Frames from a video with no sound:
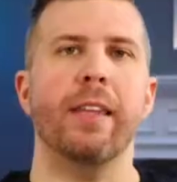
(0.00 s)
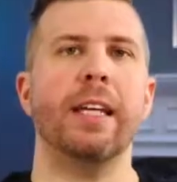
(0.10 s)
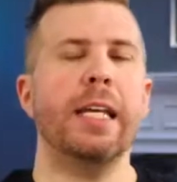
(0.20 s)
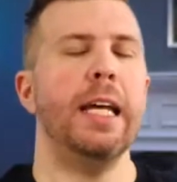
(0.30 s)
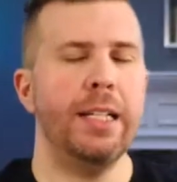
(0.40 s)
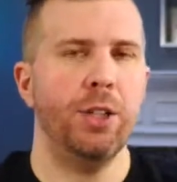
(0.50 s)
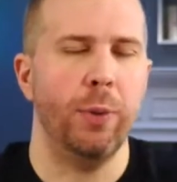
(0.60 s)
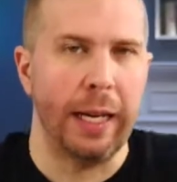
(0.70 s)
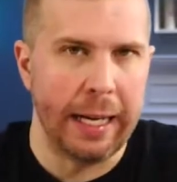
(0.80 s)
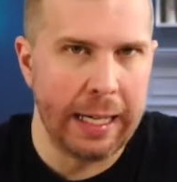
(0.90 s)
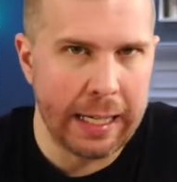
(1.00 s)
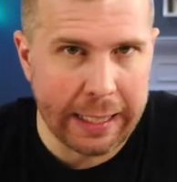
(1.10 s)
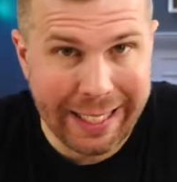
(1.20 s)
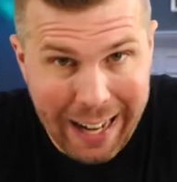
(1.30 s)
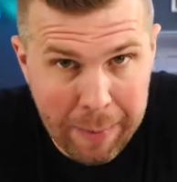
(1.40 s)
The key to
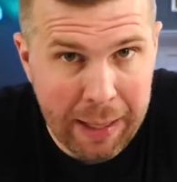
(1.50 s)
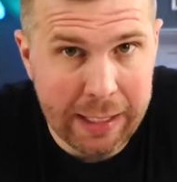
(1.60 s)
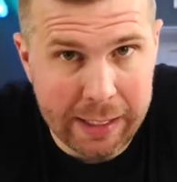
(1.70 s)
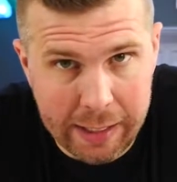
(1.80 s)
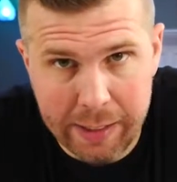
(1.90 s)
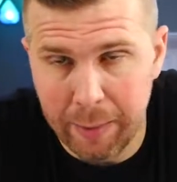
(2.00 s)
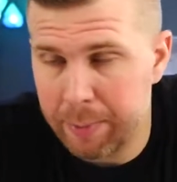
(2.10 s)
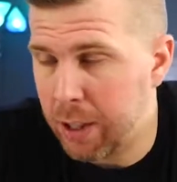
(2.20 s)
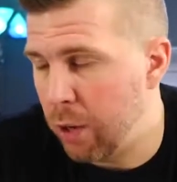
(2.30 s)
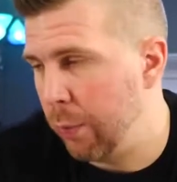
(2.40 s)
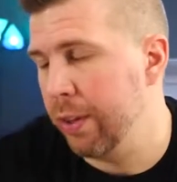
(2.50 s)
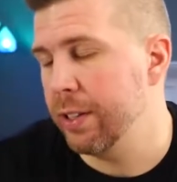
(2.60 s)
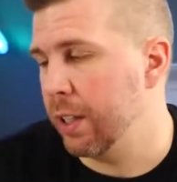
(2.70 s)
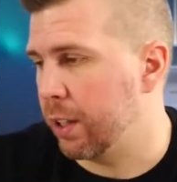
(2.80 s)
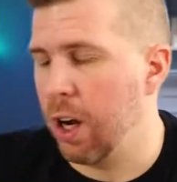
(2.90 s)
any gaming system, whether
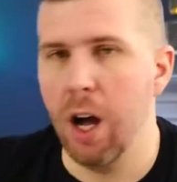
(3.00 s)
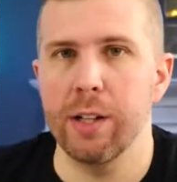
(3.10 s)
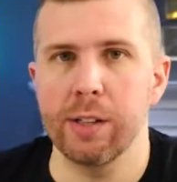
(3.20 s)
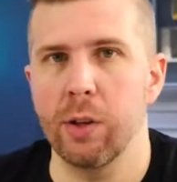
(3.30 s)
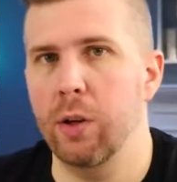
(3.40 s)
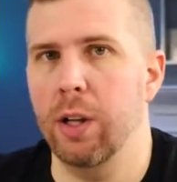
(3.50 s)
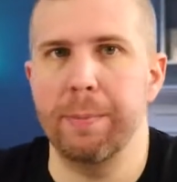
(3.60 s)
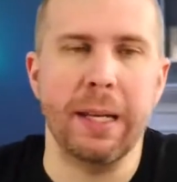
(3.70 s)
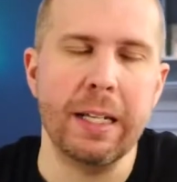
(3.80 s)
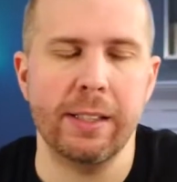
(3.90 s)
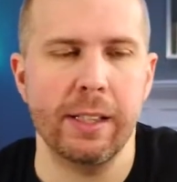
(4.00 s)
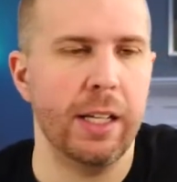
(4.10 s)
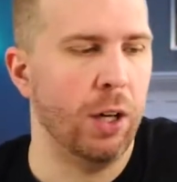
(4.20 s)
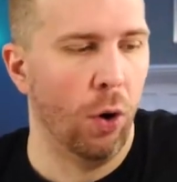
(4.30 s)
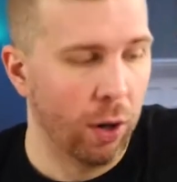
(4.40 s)
it's a console, a
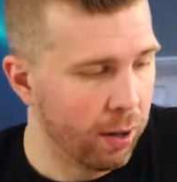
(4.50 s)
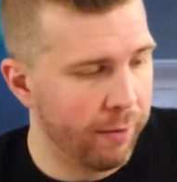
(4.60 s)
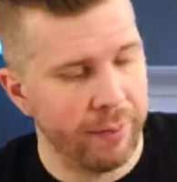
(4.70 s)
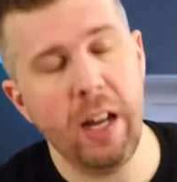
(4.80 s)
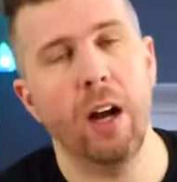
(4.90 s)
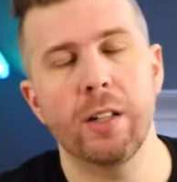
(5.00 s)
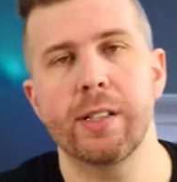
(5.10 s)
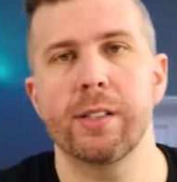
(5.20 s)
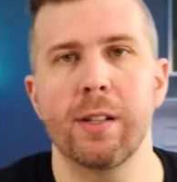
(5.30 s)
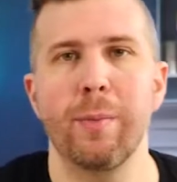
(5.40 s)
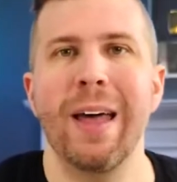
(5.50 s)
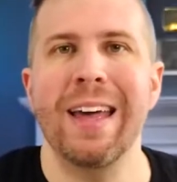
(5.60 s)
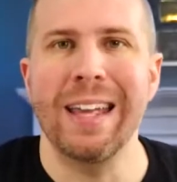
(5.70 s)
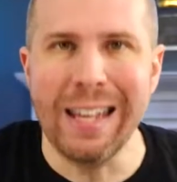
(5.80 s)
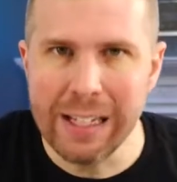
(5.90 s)
PC, or a VR system,
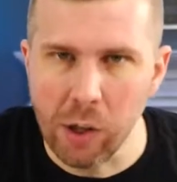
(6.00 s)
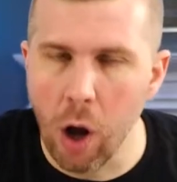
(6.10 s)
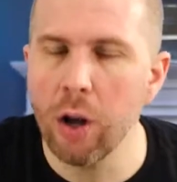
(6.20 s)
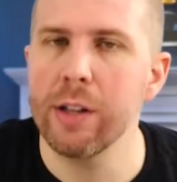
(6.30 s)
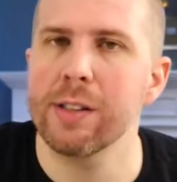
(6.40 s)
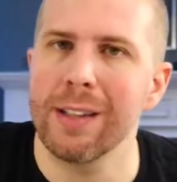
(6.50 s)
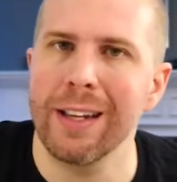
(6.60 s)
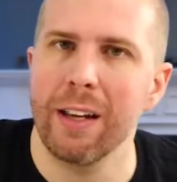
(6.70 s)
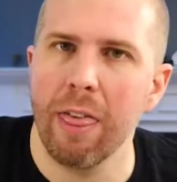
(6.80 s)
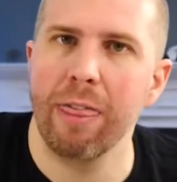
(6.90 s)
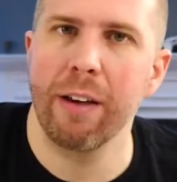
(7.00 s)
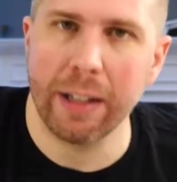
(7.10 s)
is honestly the